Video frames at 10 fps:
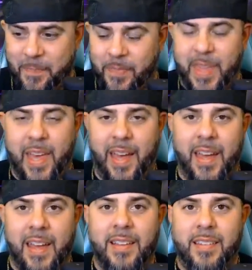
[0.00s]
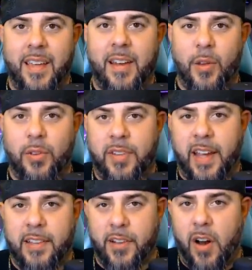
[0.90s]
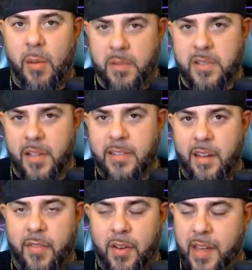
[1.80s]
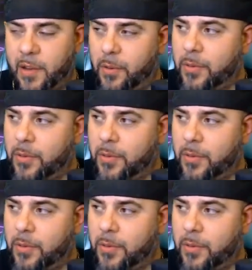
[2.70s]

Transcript: Yeah, say no to taking out the garbage. Let's see how far that goes.